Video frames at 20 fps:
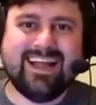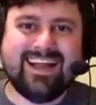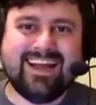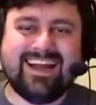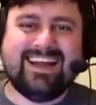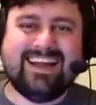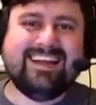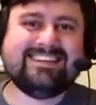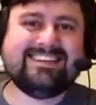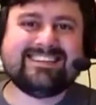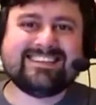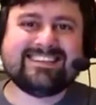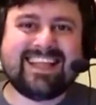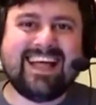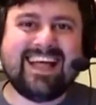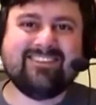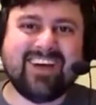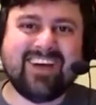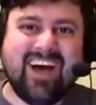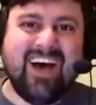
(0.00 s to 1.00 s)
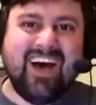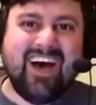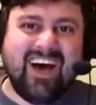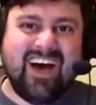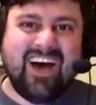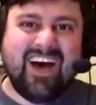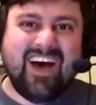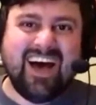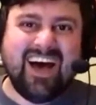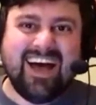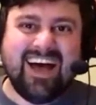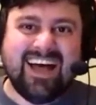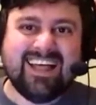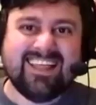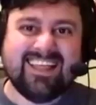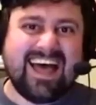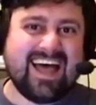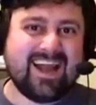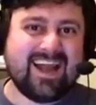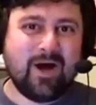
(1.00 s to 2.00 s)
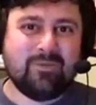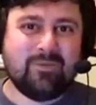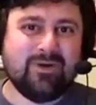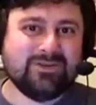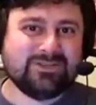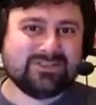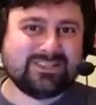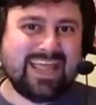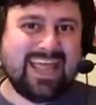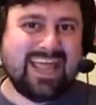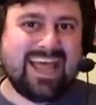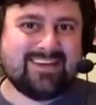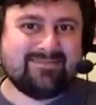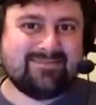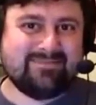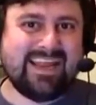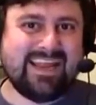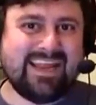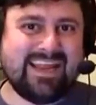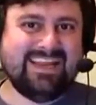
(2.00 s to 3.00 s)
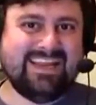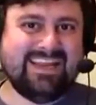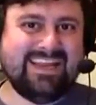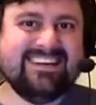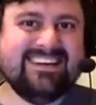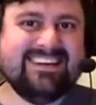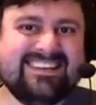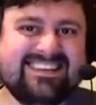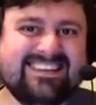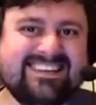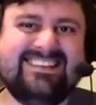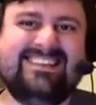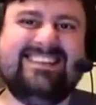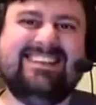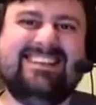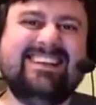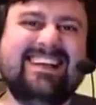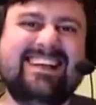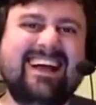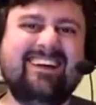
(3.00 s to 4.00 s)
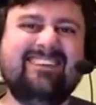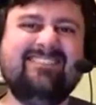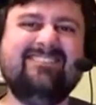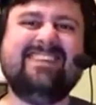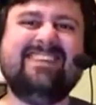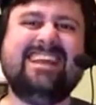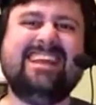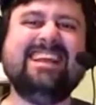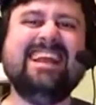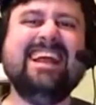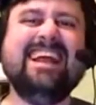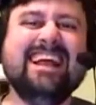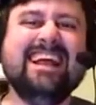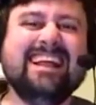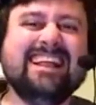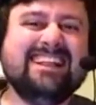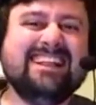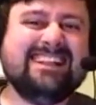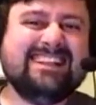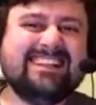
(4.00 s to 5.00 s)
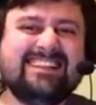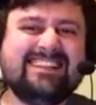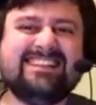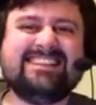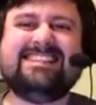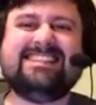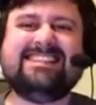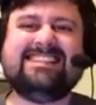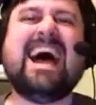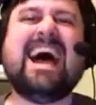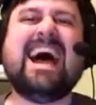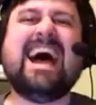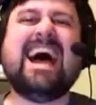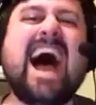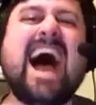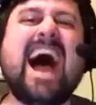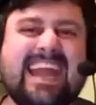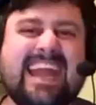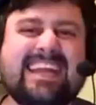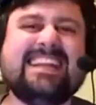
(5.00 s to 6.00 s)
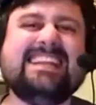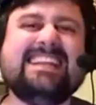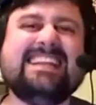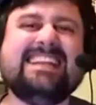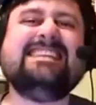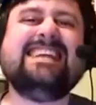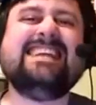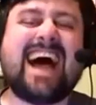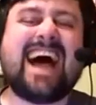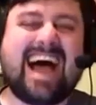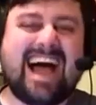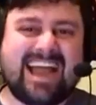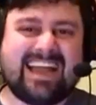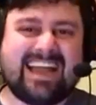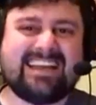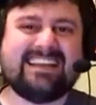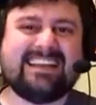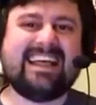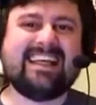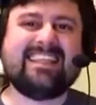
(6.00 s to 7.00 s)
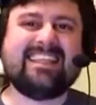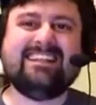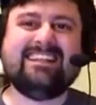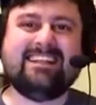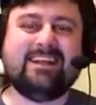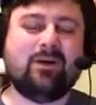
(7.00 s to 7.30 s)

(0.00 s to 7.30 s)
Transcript: He's just like, that almost hit me. I mean, died. And